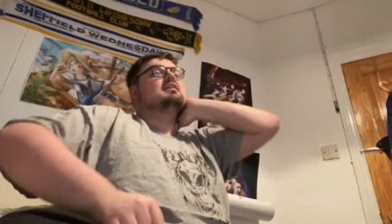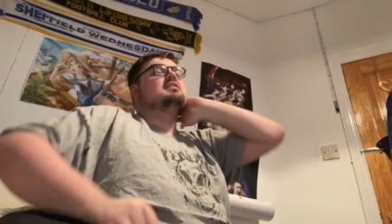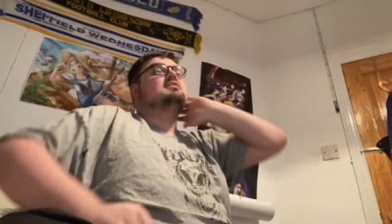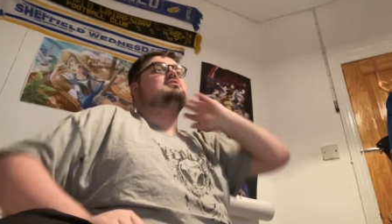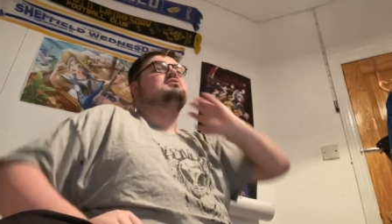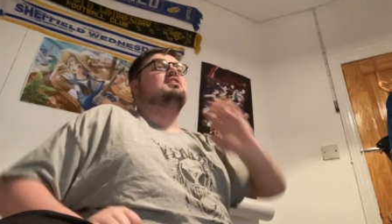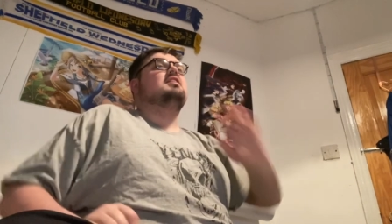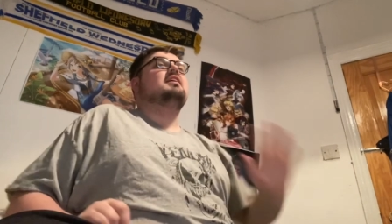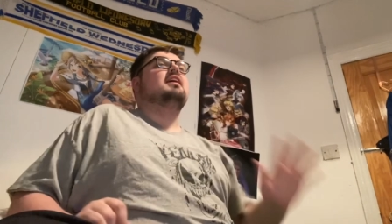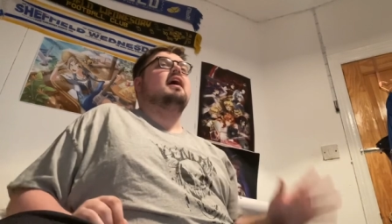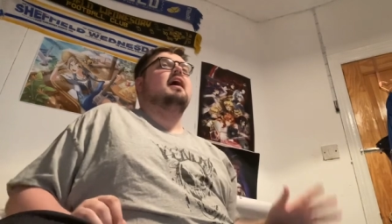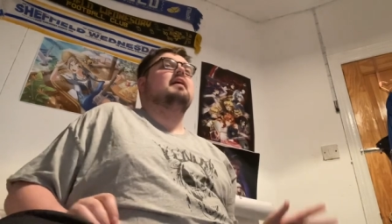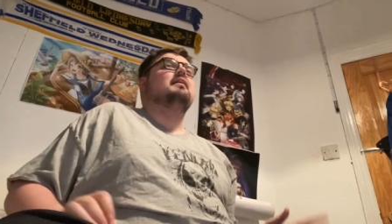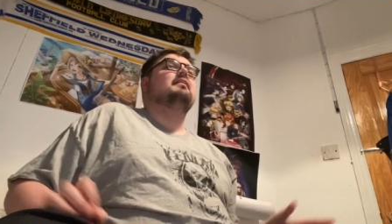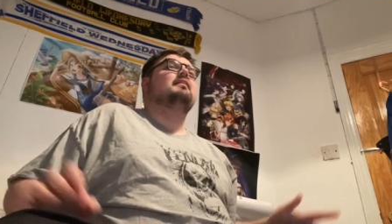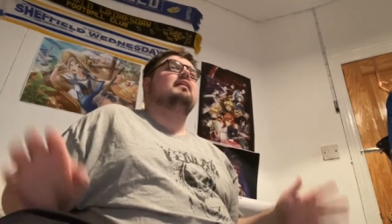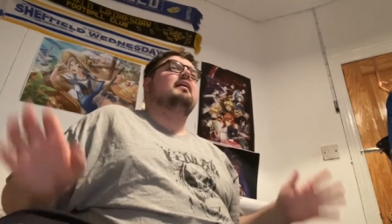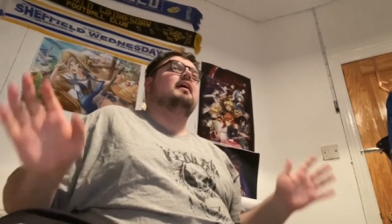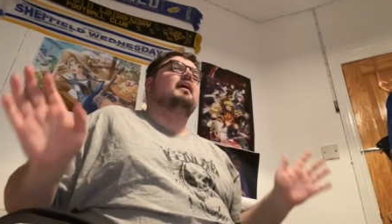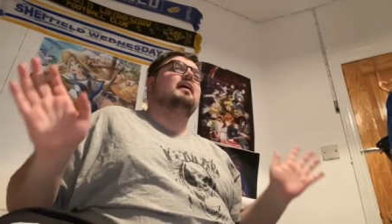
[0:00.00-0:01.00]
So yeah,
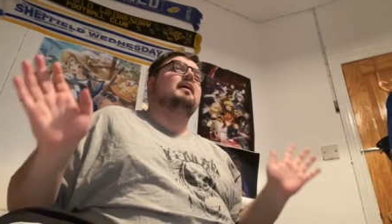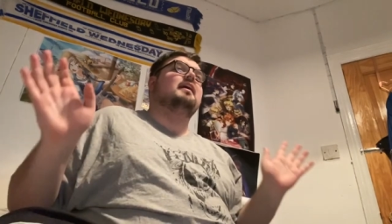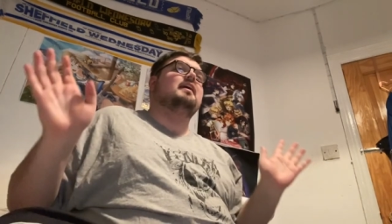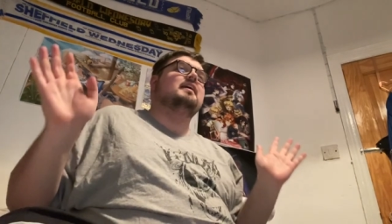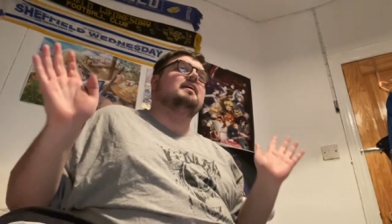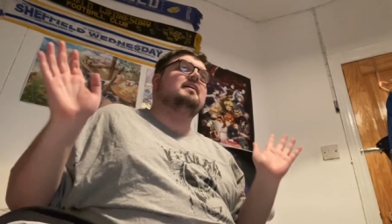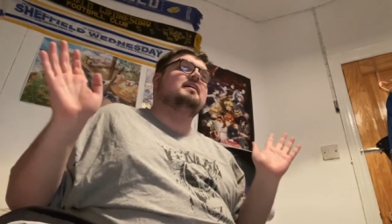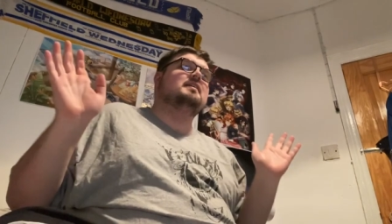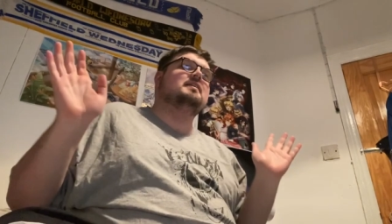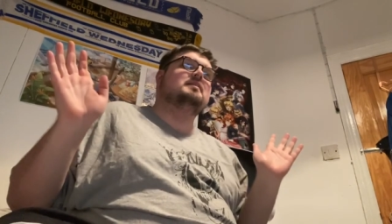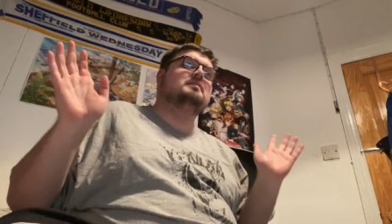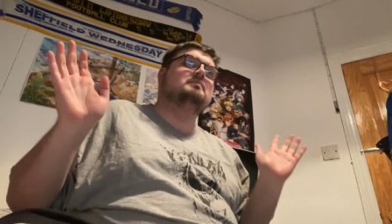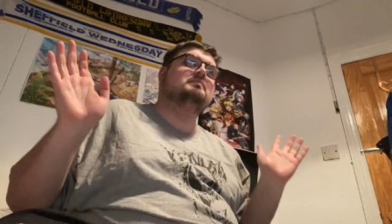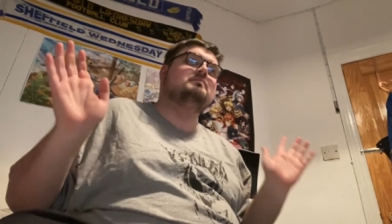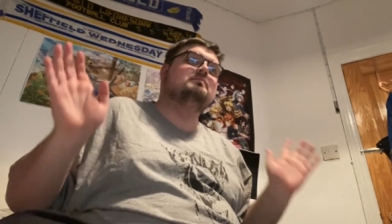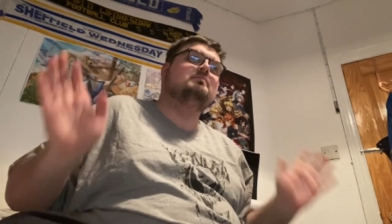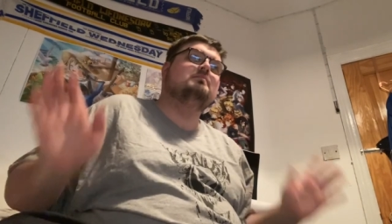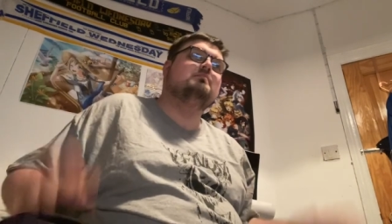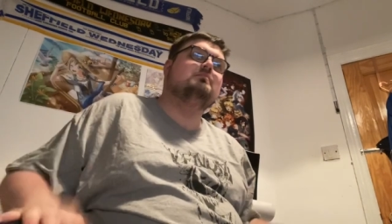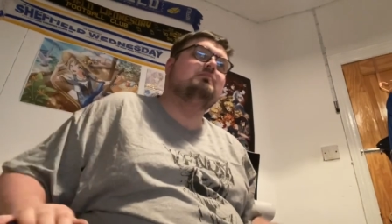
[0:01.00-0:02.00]

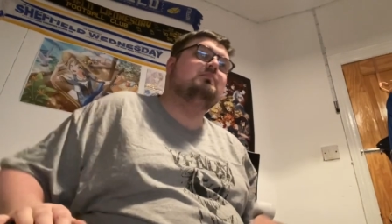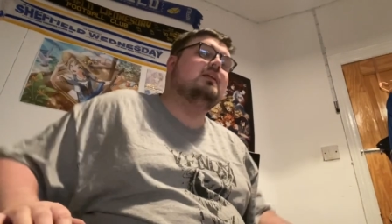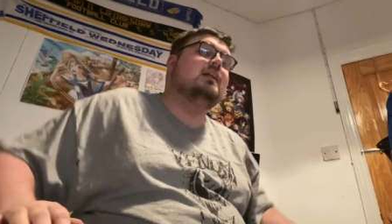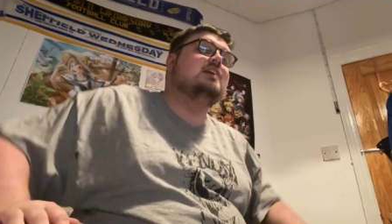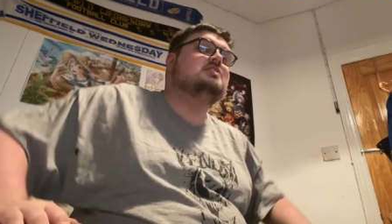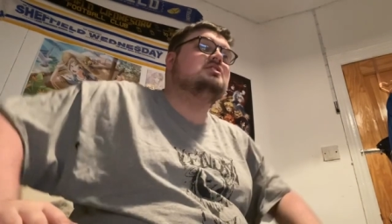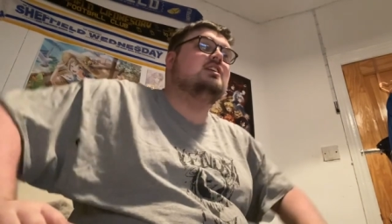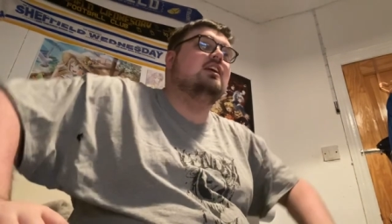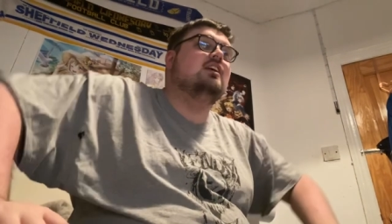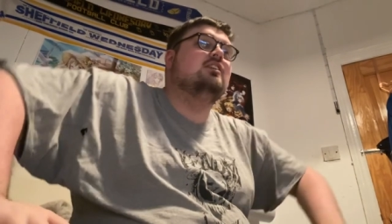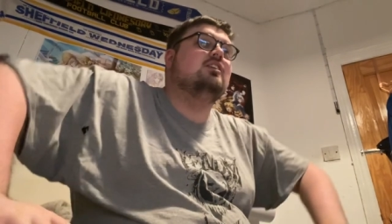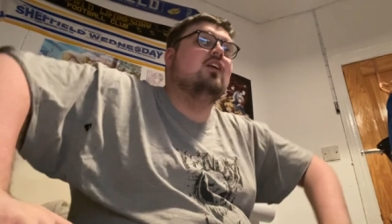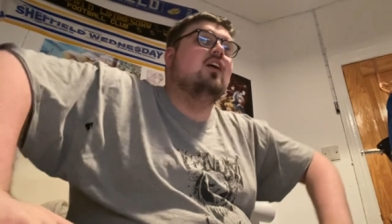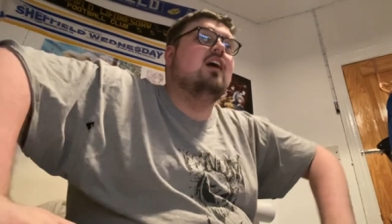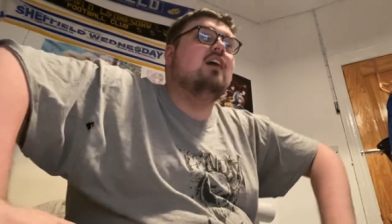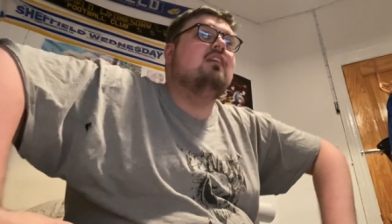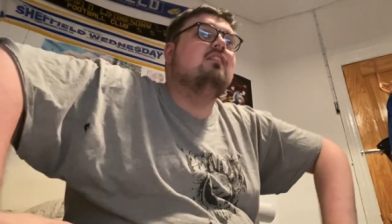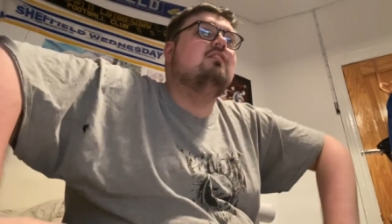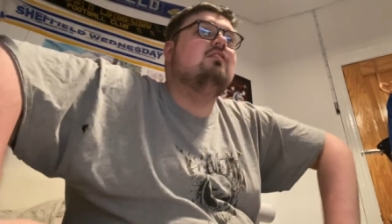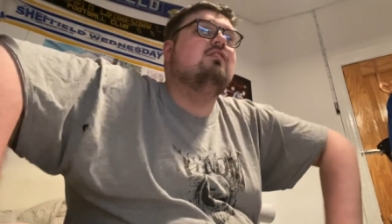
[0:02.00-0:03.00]
um, but that's gonna do
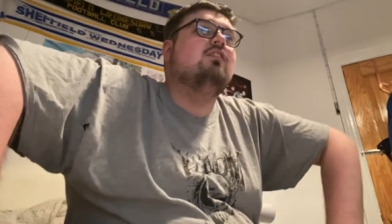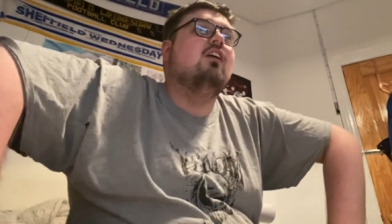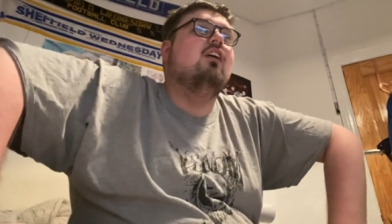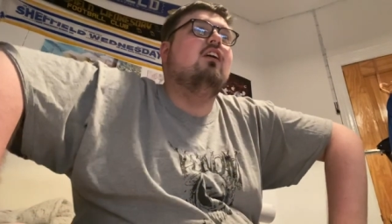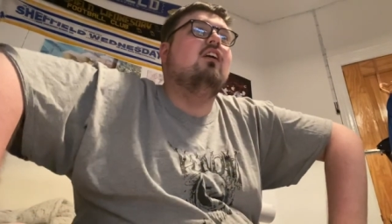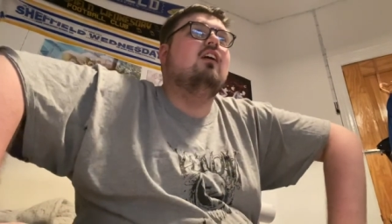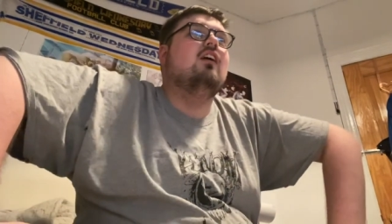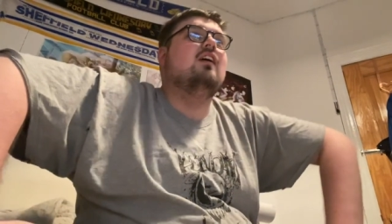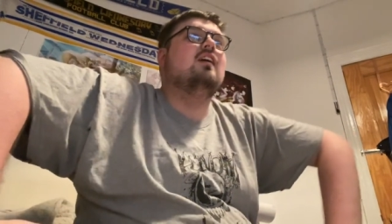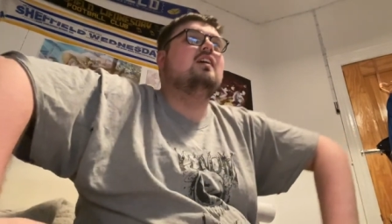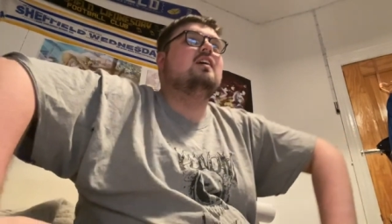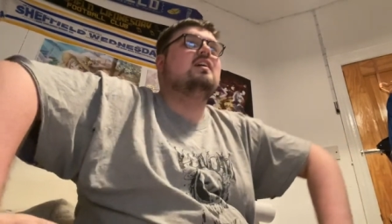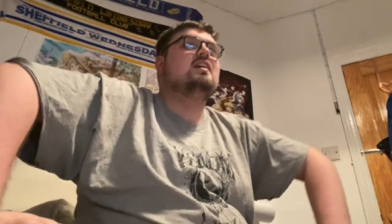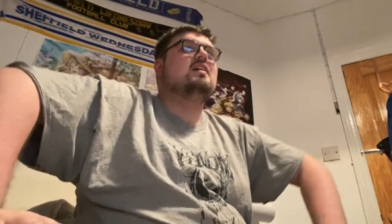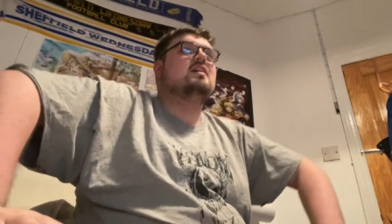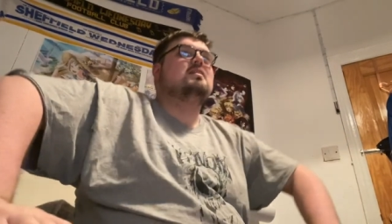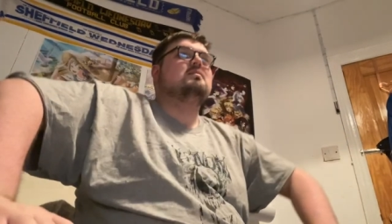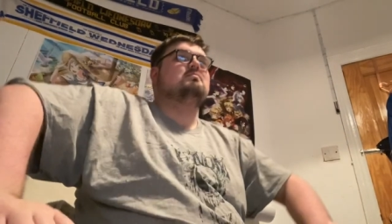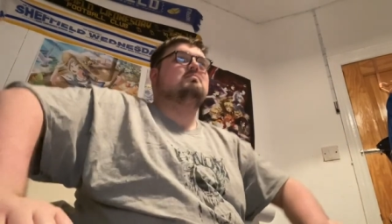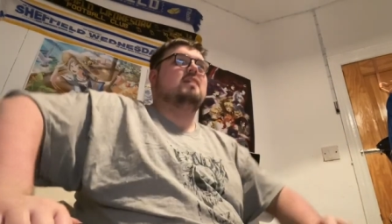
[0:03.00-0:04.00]
it for
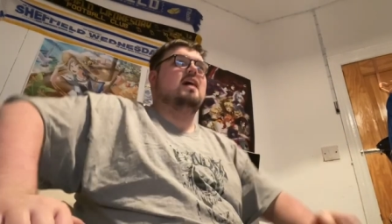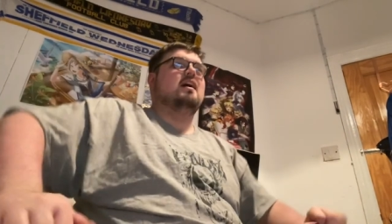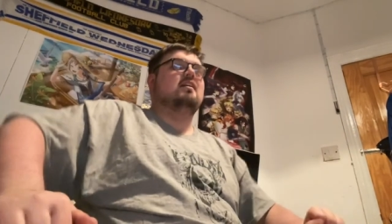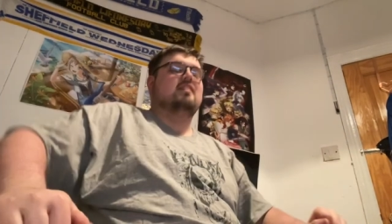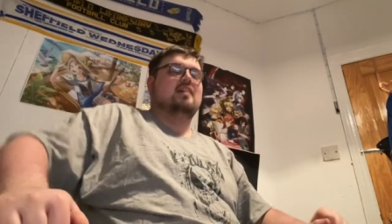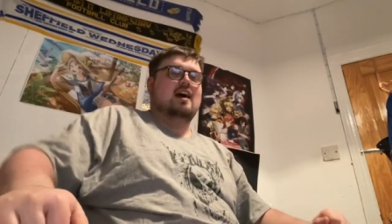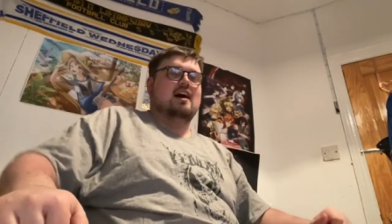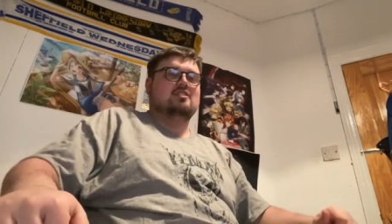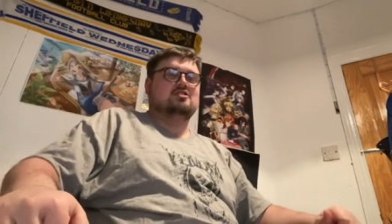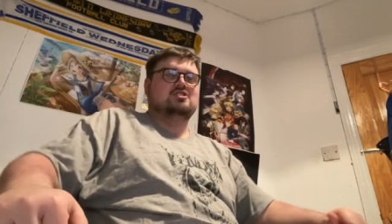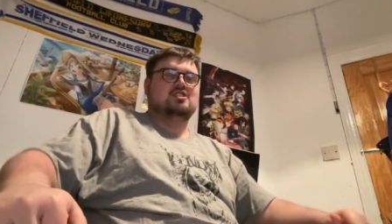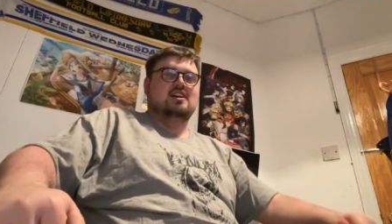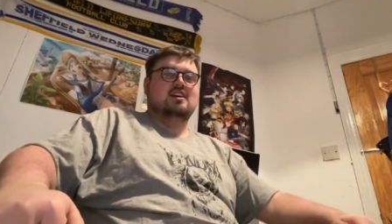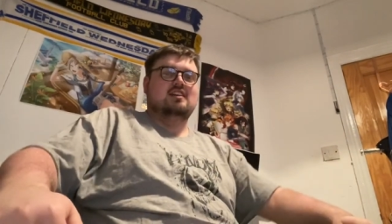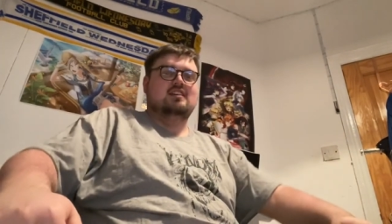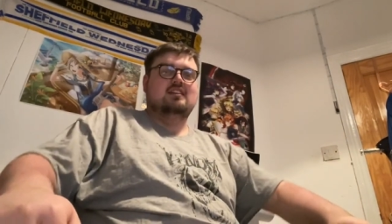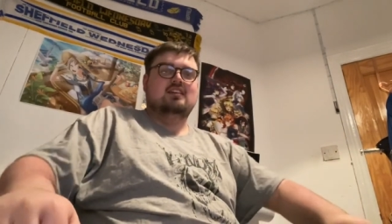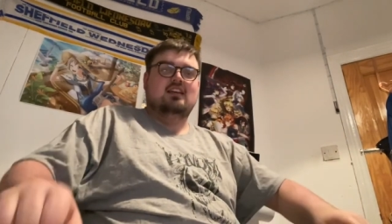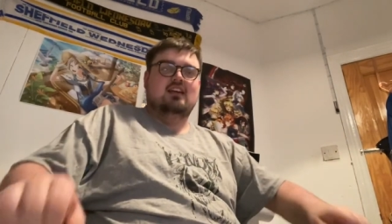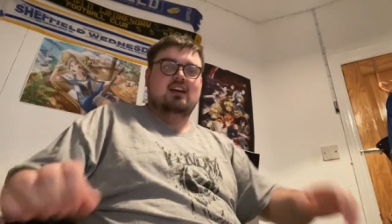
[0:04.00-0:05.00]
my reaction.